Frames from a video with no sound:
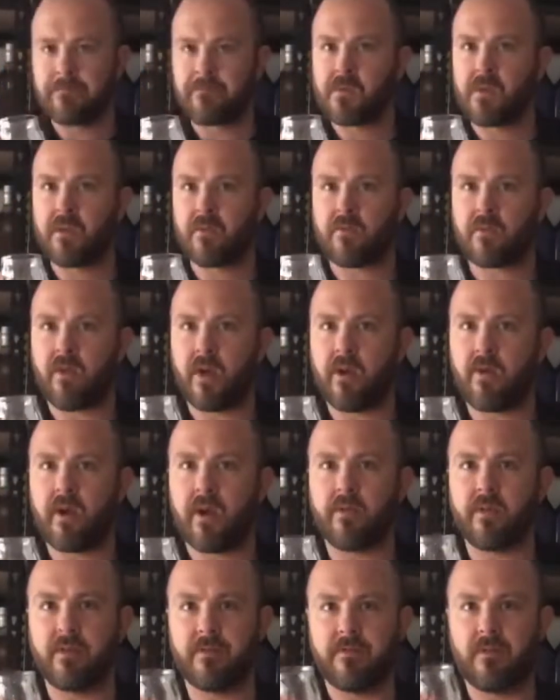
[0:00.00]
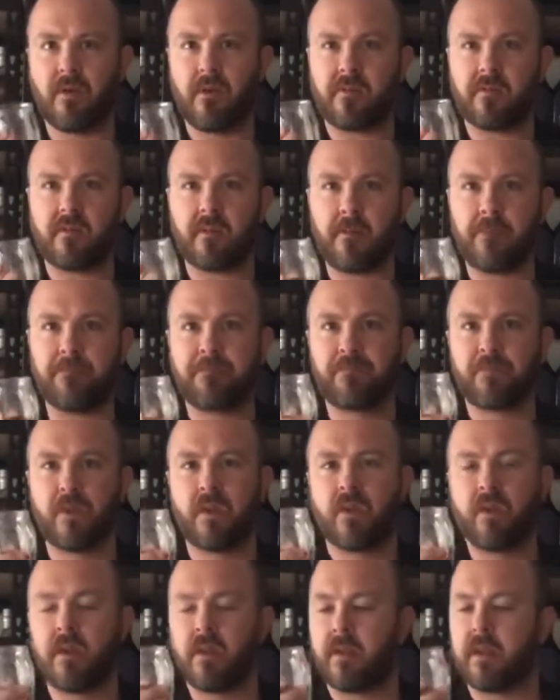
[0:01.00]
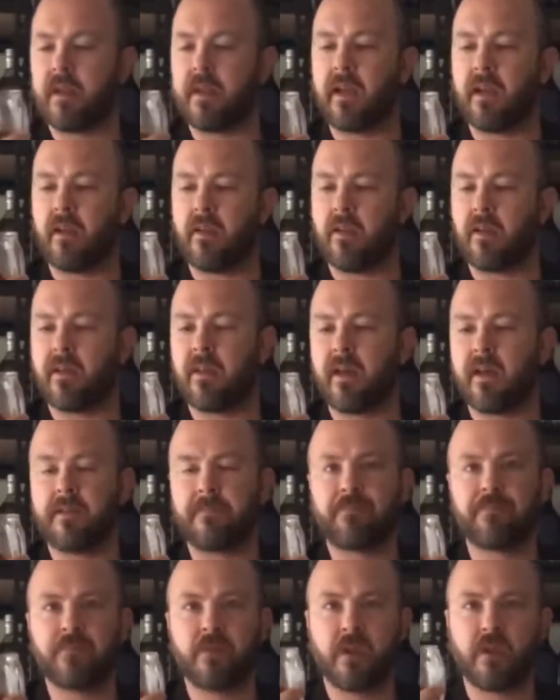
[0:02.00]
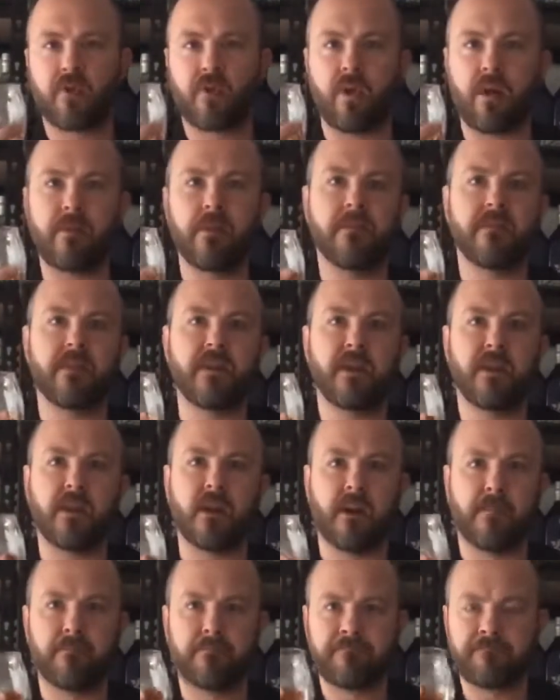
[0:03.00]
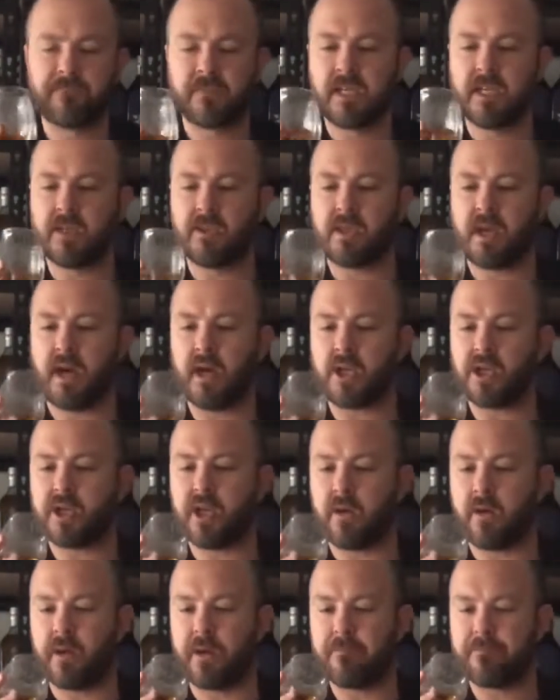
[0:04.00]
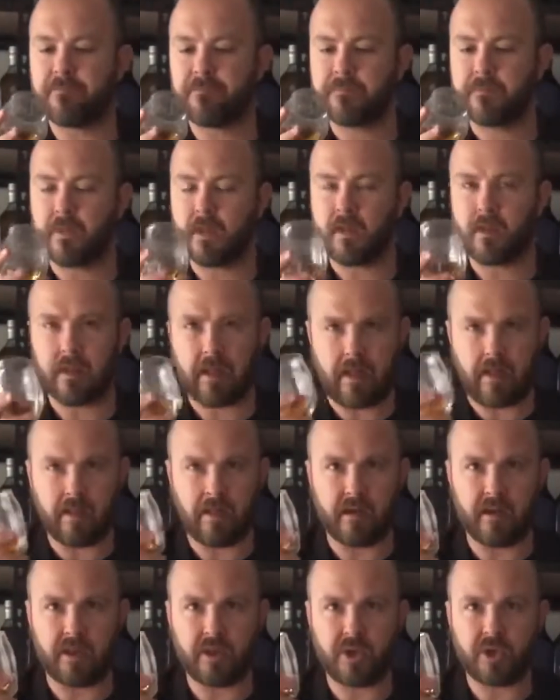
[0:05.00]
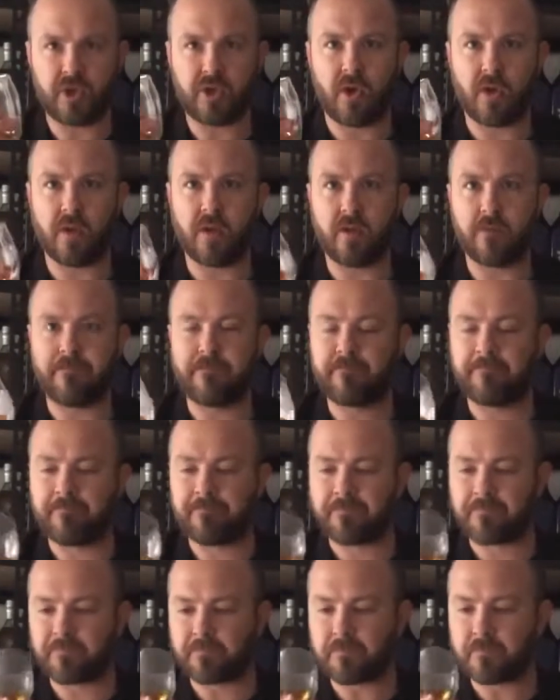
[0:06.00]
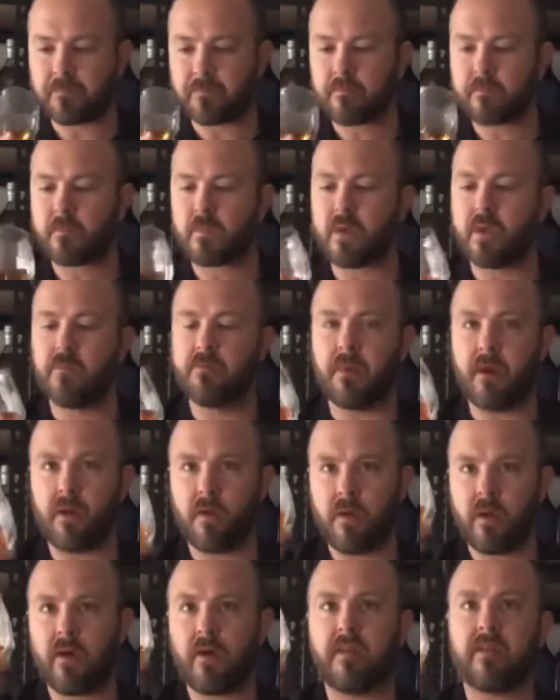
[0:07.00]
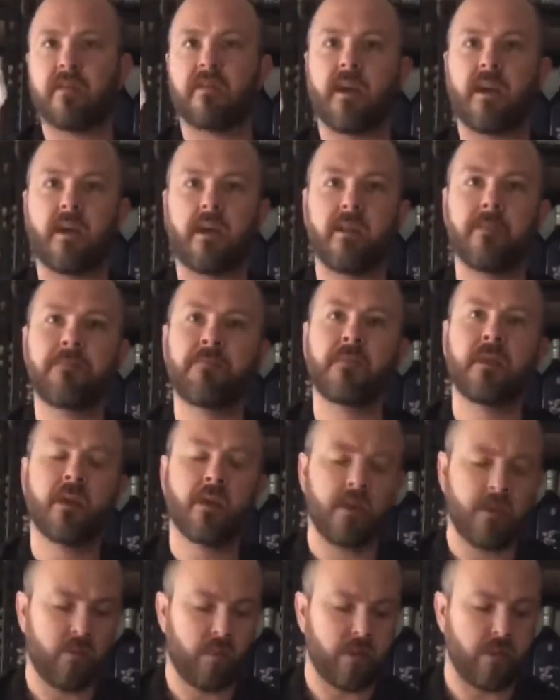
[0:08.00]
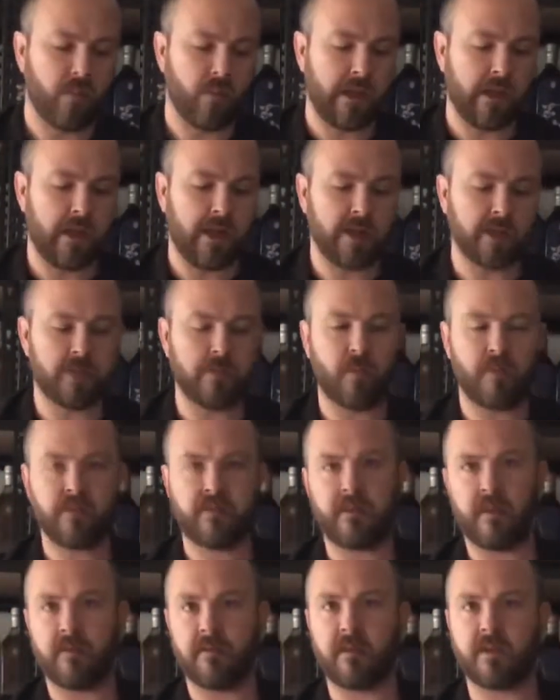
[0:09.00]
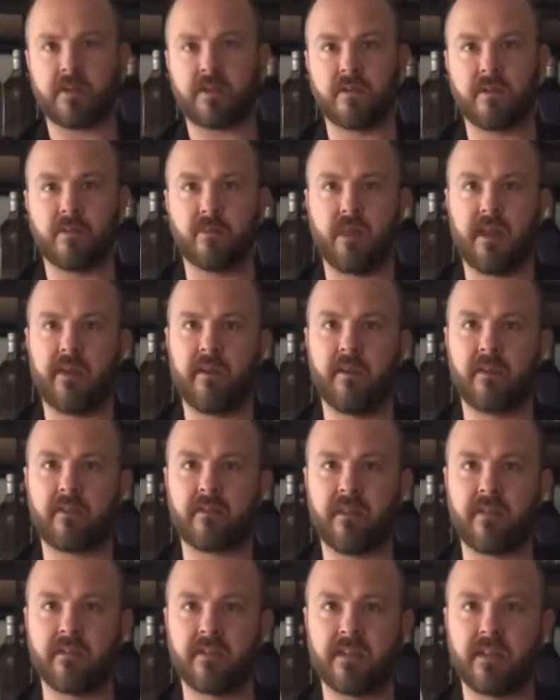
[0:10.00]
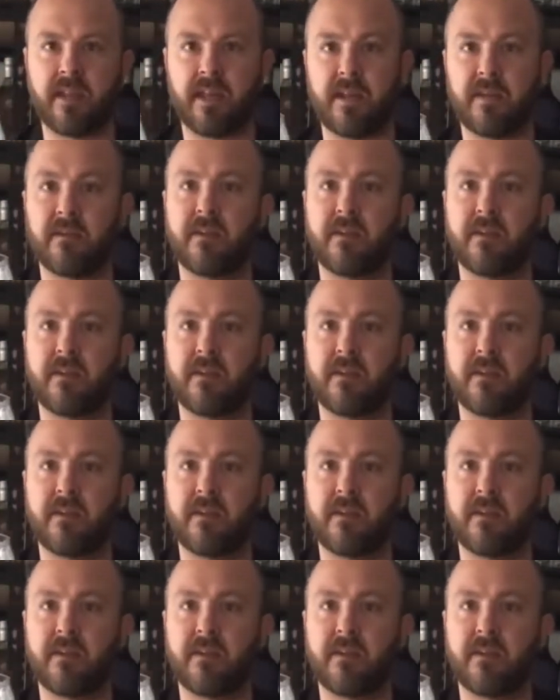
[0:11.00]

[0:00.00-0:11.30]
Straight away with the first sip, you get a lot of that creamy vanilla, dark cherry, a little hint of chocolate. But I always say, with a well-aged whiskey such as the Bladnoch 17, you